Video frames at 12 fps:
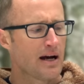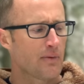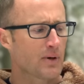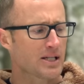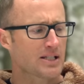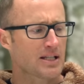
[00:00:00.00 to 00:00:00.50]
I
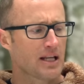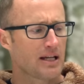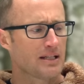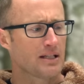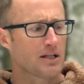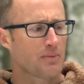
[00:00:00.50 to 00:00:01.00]
wanna say I
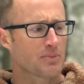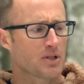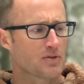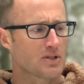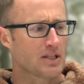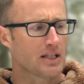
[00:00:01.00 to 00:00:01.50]
ended up
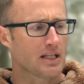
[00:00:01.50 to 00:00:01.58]
using